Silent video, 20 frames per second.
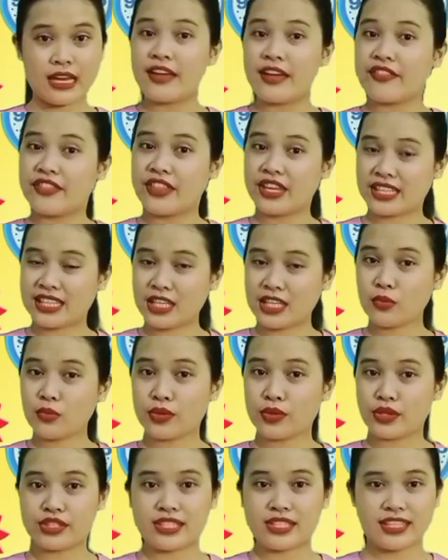The
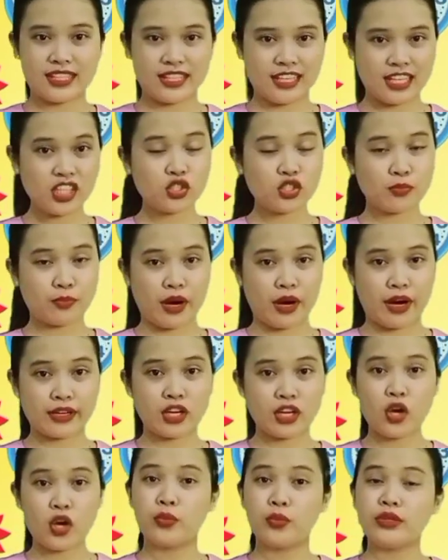keywords in each part
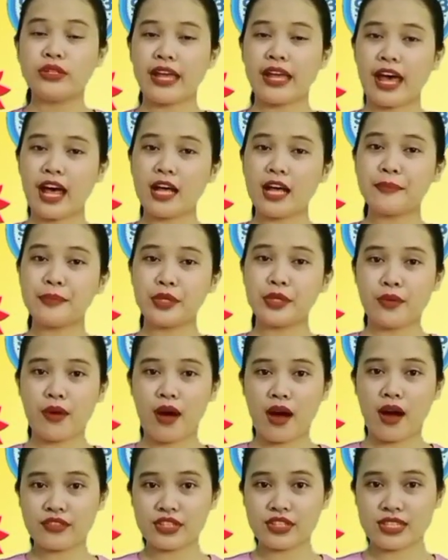will help you
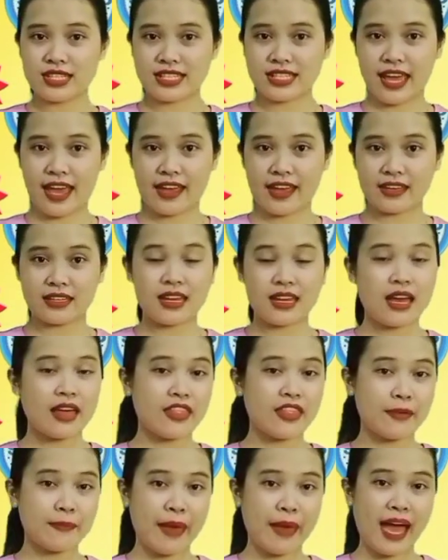understand the
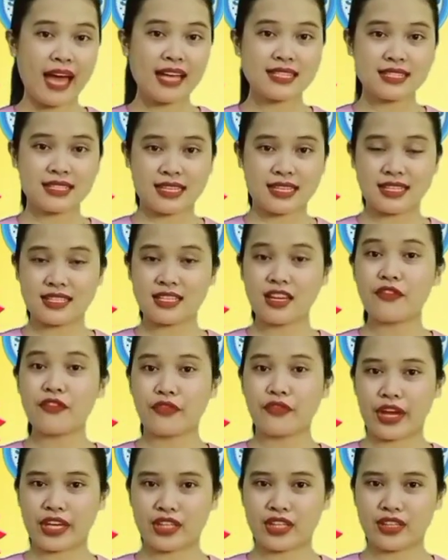past tense of
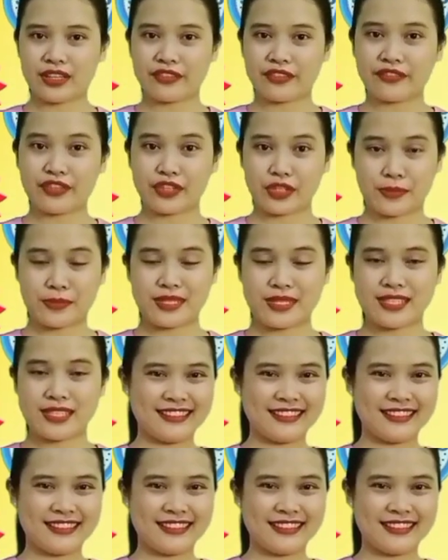regular verbs.